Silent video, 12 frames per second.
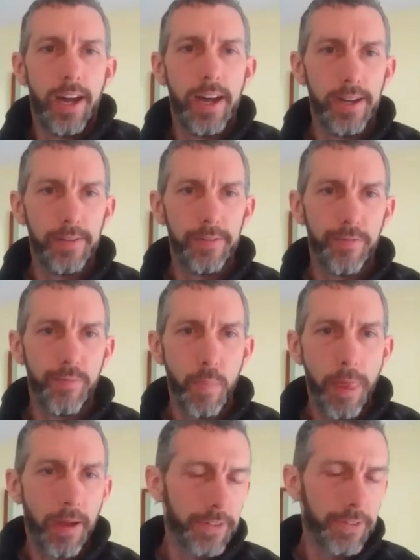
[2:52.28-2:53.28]
of
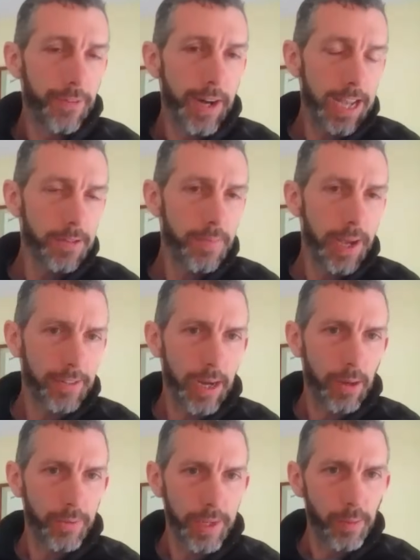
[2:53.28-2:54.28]
different aspects
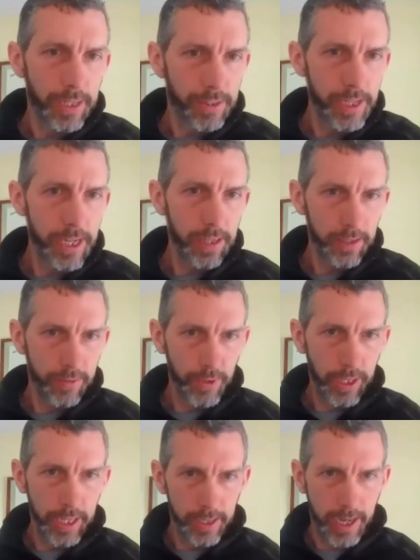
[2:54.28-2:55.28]
that I was able to see and
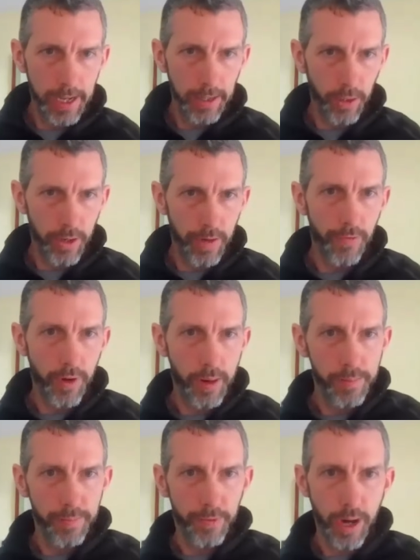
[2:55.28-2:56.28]
really kind of learn
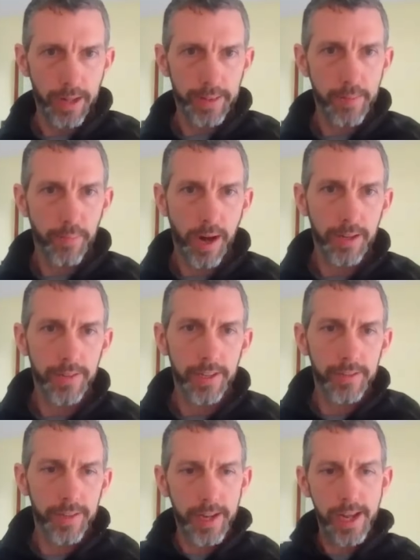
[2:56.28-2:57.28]
from throughout that
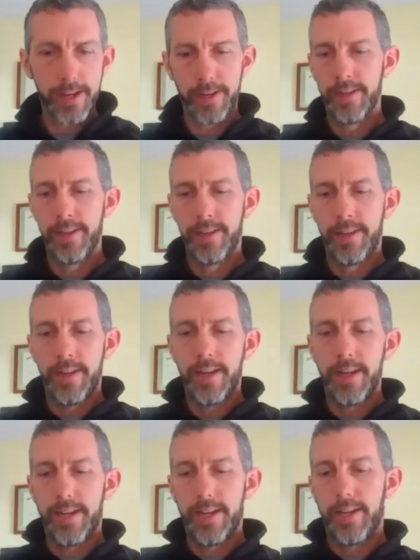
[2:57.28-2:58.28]
process. And then
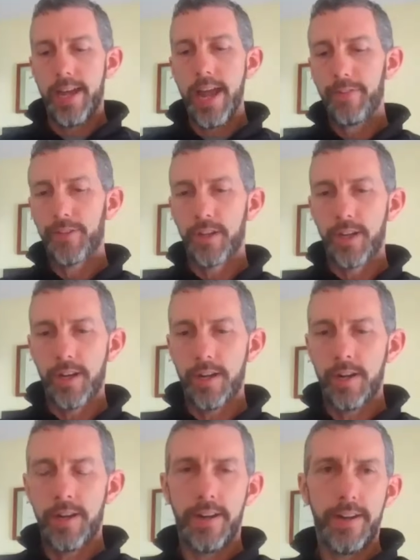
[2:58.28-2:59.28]

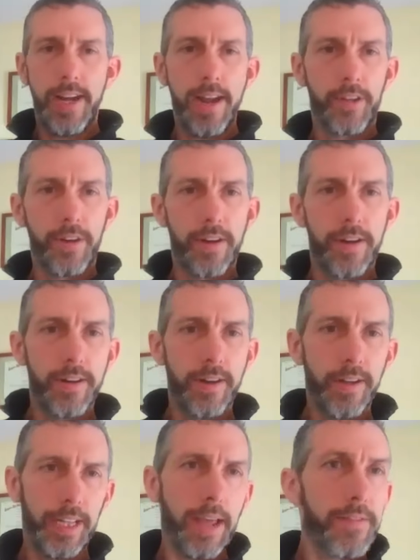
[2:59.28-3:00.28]
after
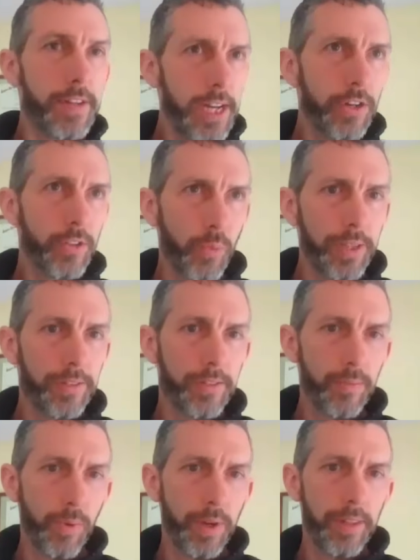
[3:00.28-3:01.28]
11 years
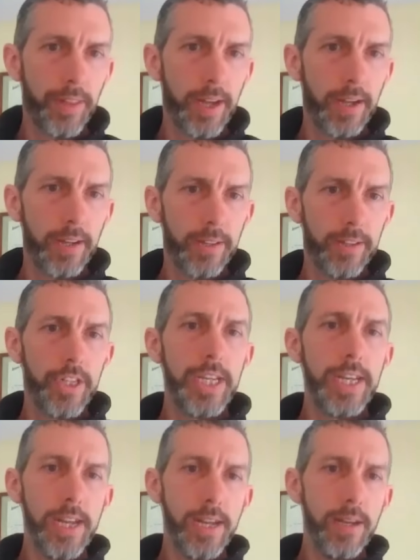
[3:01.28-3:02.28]
with
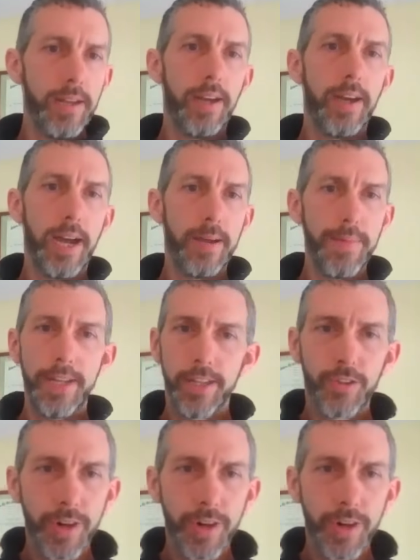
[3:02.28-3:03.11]
GE, I made the